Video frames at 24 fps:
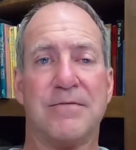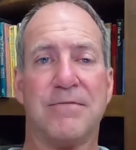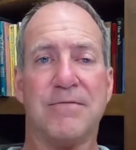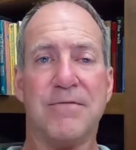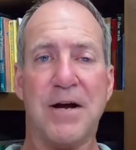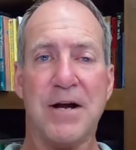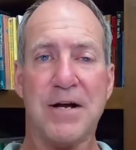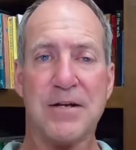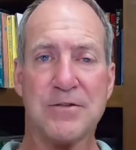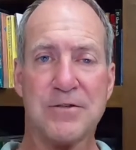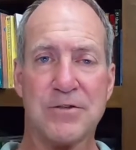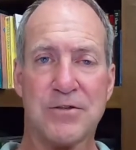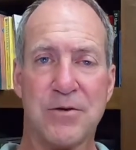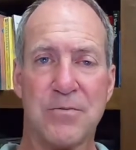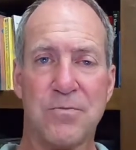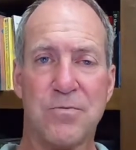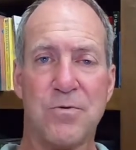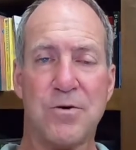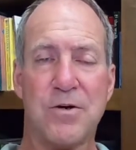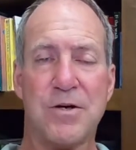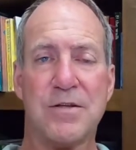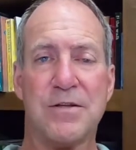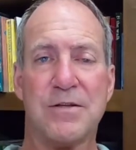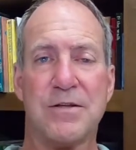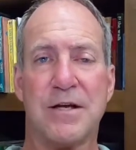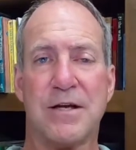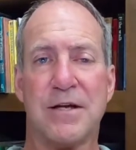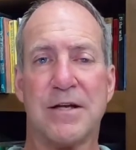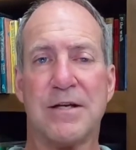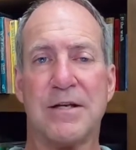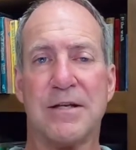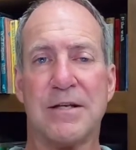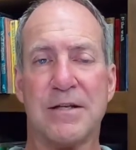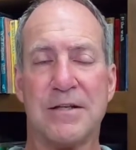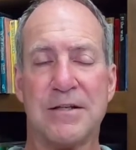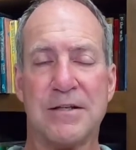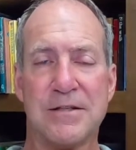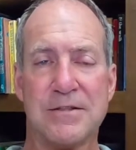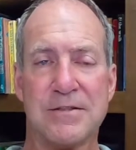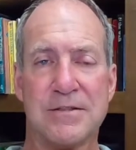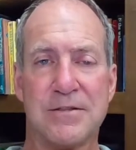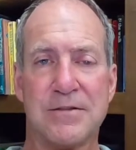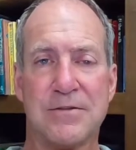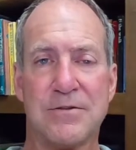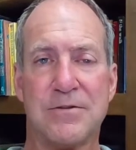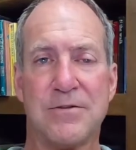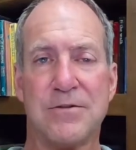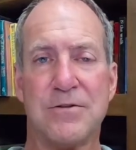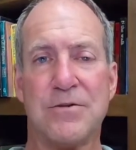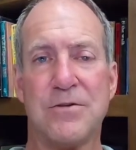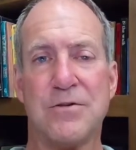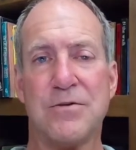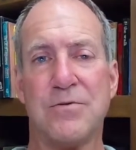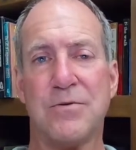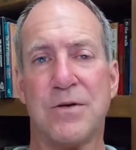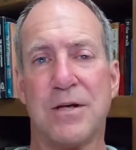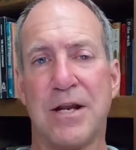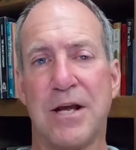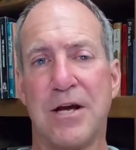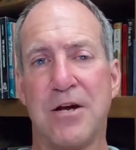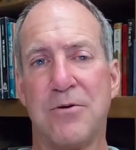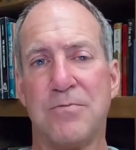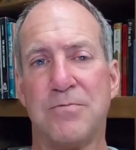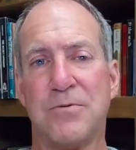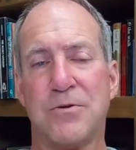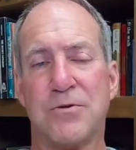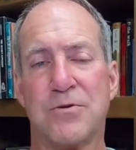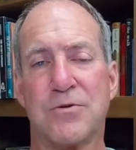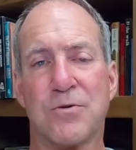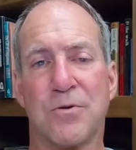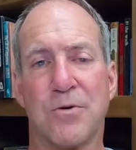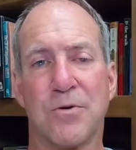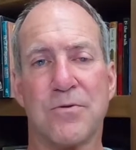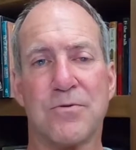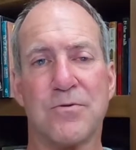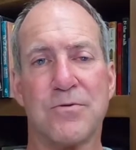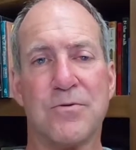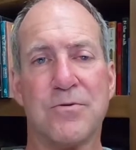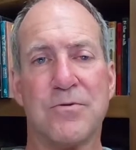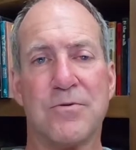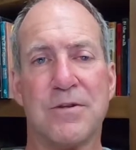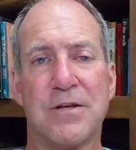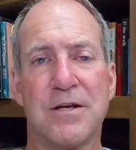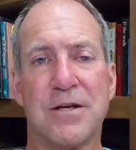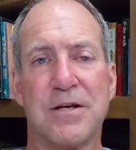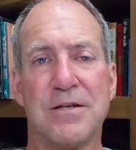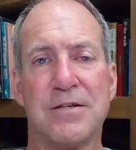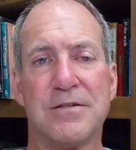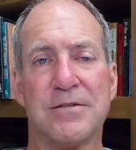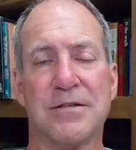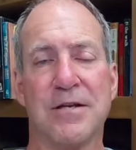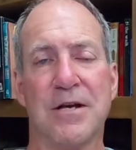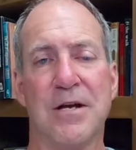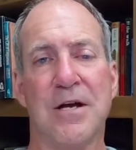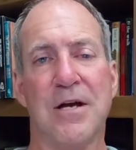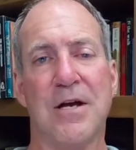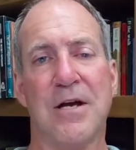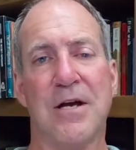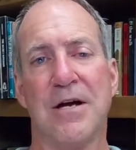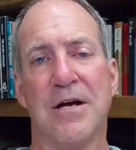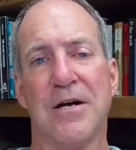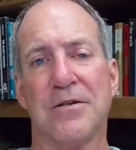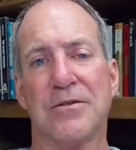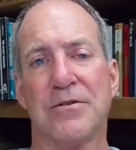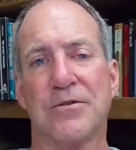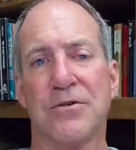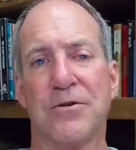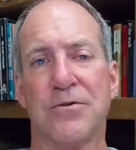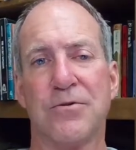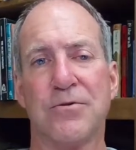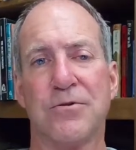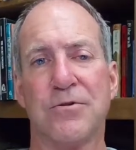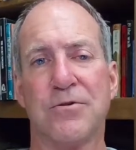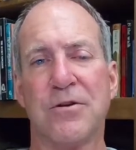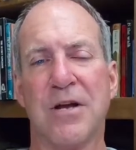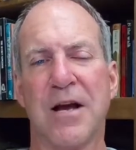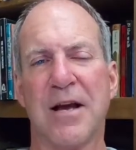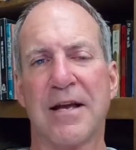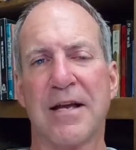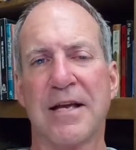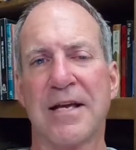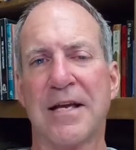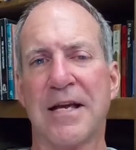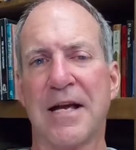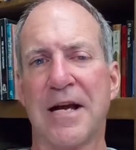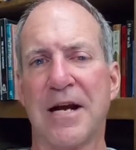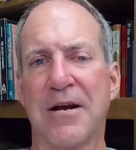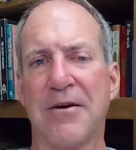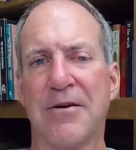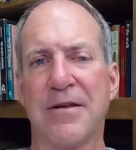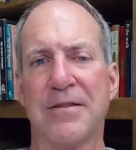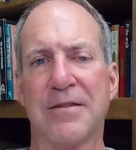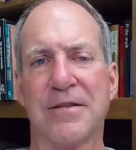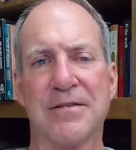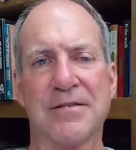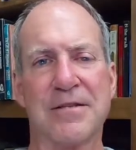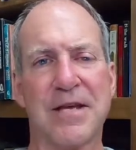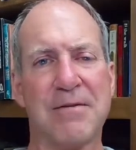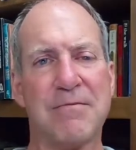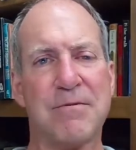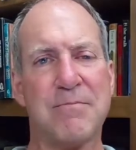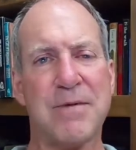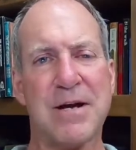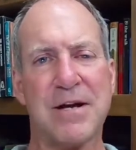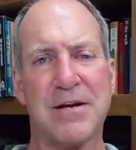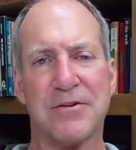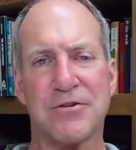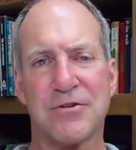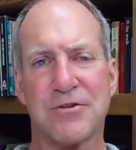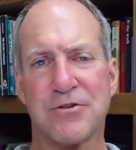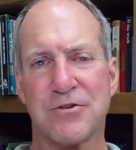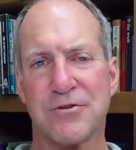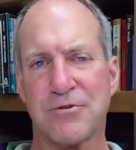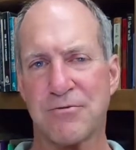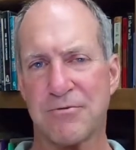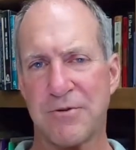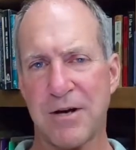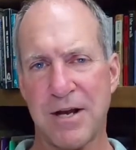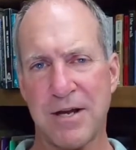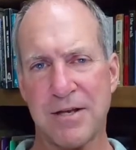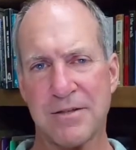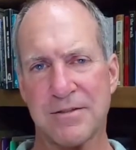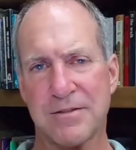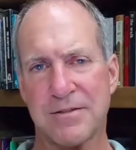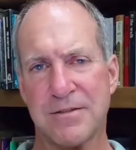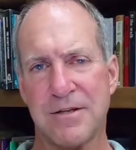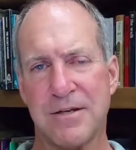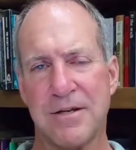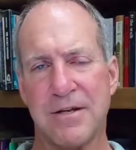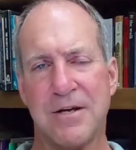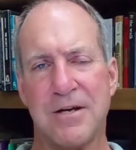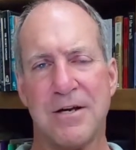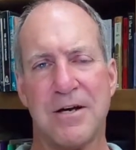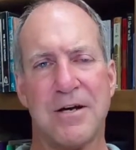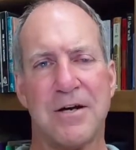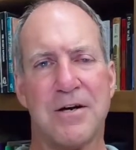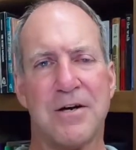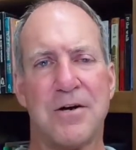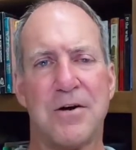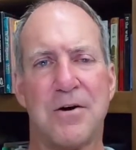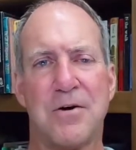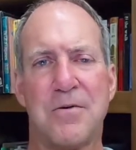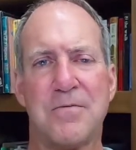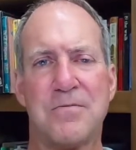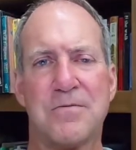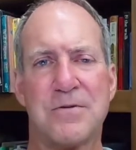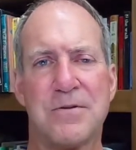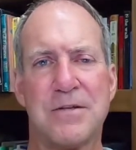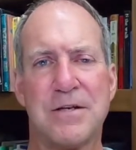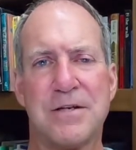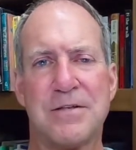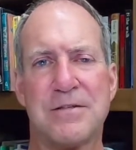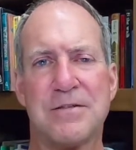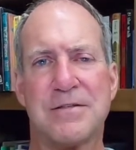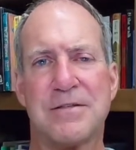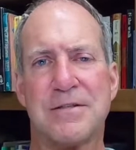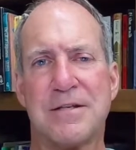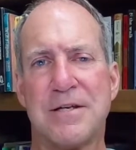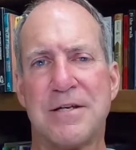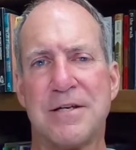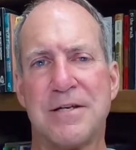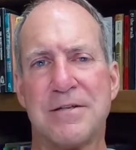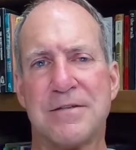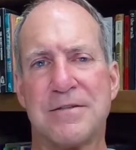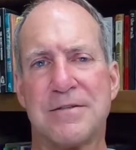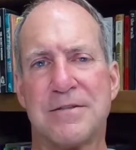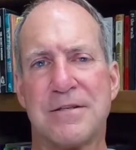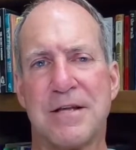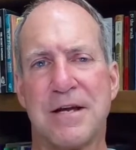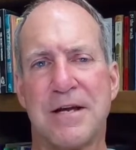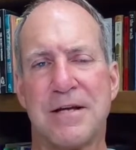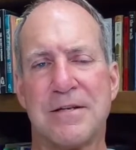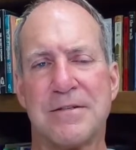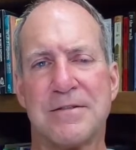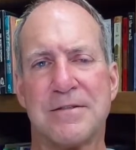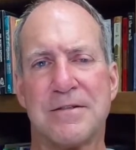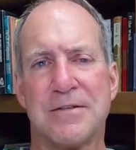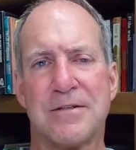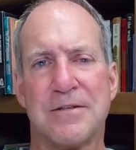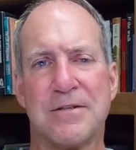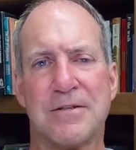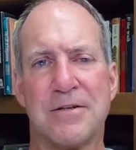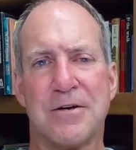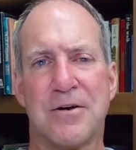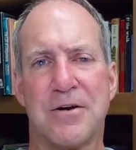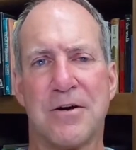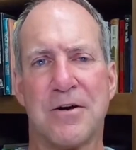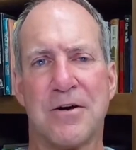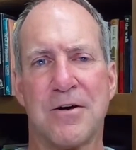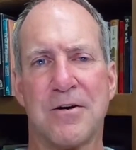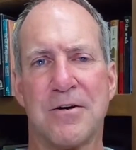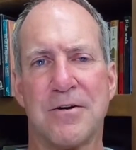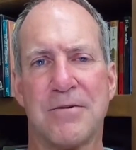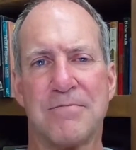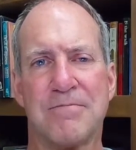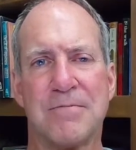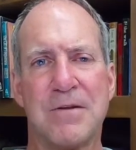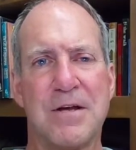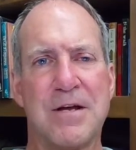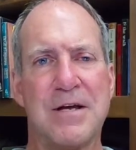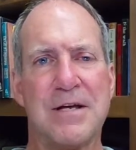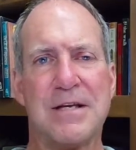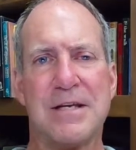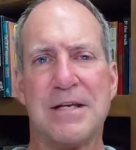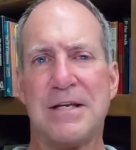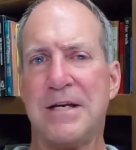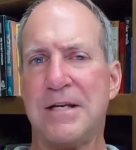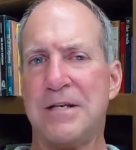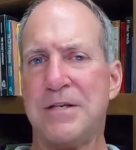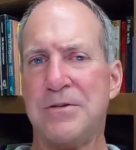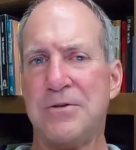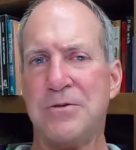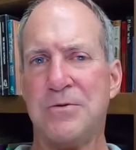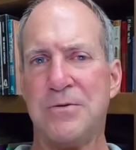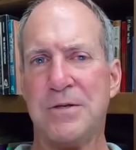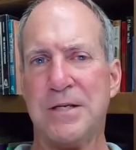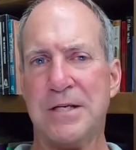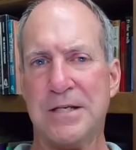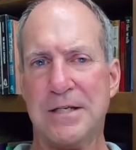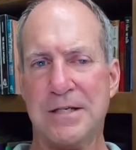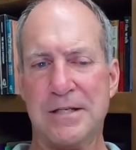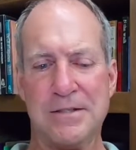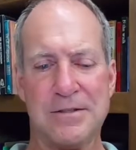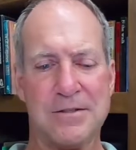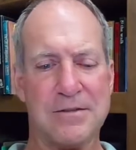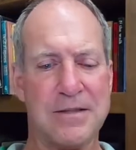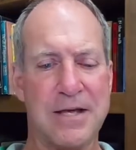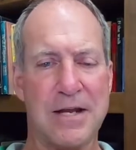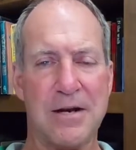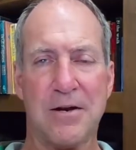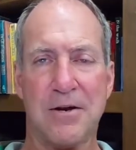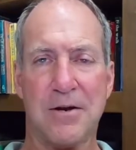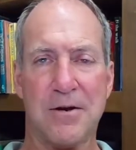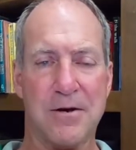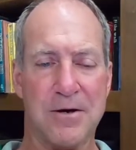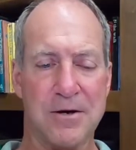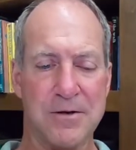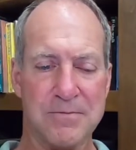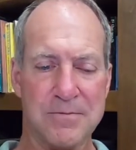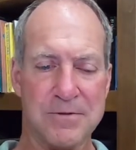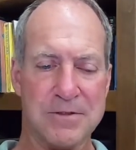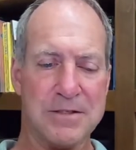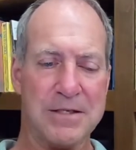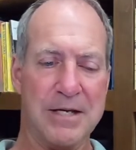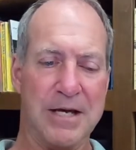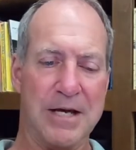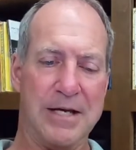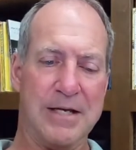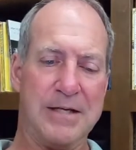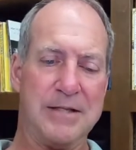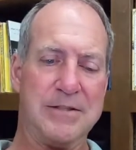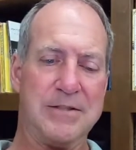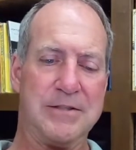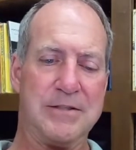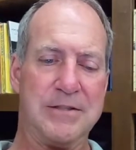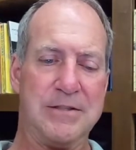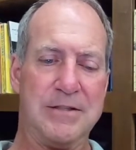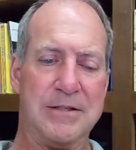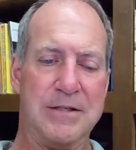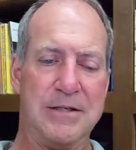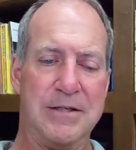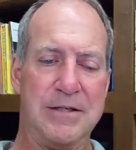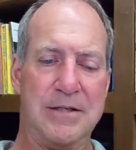Find someone that can listen to you and help you sort through things so you're not carrying the same amount of stress over these things that are getting you into that alarm stage.